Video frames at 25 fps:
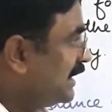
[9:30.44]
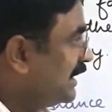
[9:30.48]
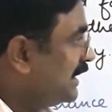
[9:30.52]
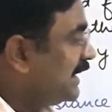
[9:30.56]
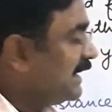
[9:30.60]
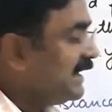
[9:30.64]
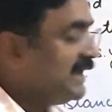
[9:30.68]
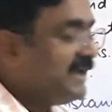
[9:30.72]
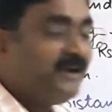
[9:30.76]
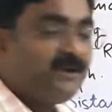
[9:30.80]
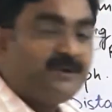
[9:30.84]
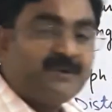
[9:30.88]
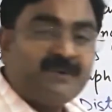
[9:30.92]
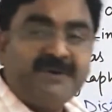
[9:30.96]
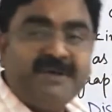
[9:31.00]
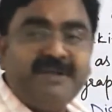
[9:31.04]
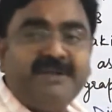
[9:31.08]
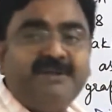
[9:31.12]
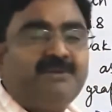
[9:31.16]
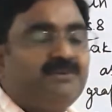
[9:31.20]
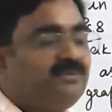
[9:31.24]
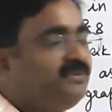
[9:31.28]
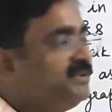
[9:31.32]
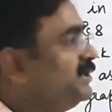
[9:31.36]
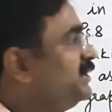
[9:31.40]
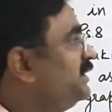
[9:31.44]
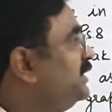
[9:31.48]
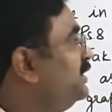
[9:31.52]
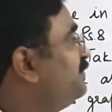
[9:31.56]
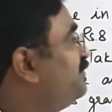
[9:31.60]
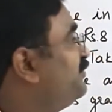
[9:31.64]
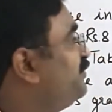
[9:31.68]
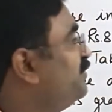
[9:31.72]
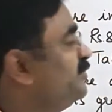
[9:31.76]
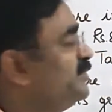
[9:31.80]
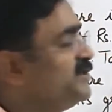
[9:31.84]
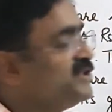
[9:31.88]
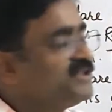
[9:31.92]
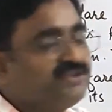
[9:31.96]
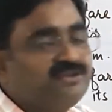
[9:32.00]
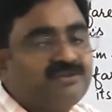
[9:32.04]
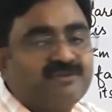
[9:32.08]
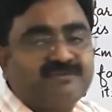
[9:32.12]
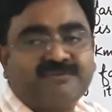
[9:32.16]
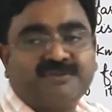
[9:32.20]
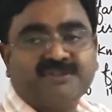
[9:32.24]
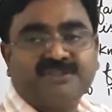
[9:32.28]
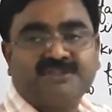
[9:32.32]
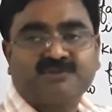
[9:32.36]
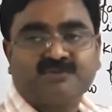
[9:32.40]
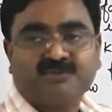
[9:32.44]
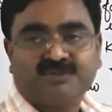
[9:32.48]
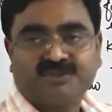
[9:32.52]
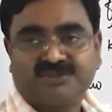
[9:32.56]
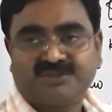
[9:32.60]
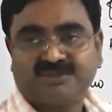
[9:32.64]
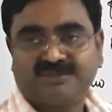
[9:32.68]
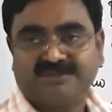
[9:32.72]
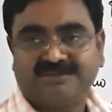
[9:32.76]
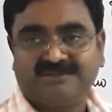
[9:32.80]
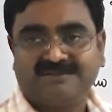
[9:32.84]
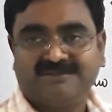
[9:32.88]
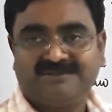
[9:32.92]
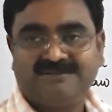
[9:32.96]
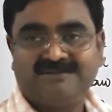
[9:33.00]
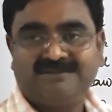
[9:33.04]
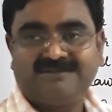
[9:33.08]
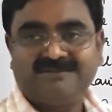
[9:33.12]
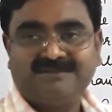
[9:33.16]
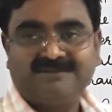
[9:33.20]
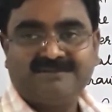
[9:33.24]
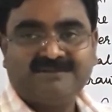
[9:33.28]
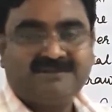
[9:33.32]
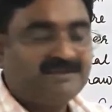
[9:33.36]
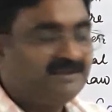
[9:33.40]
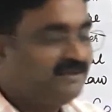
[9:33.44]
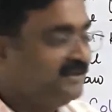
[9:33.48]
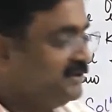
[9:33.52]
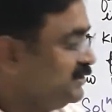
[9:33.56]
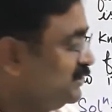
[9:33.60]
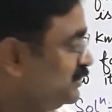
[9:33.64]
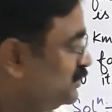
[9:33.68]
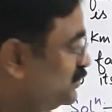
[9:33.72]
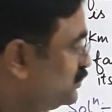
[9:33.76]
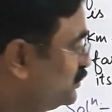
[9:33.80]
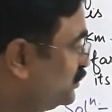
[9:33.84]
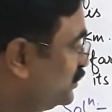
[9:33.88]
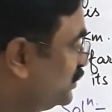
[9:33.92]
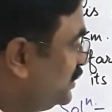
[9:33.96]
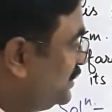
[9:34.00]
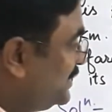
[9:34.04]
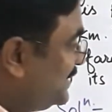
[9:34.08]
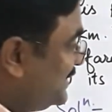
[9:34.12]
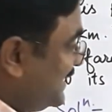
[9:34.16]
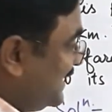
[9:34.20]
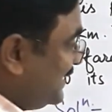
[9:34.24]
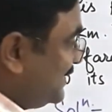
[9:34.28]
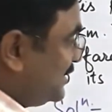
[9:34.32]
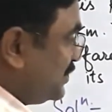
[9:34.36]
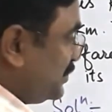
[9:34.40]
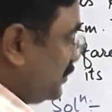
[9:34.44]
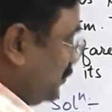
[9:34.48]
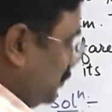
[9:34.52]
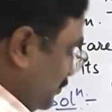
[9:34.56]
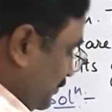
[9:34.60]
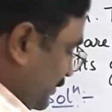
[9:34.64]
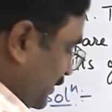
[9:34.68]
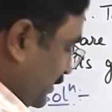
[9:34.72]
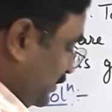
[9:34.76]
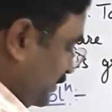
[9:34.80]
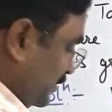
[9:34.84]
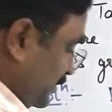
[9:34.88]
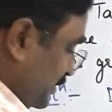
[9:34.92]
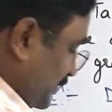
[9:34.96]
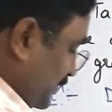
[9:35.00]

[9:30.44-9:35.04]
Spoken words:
according to the information of this question. So this x kilometer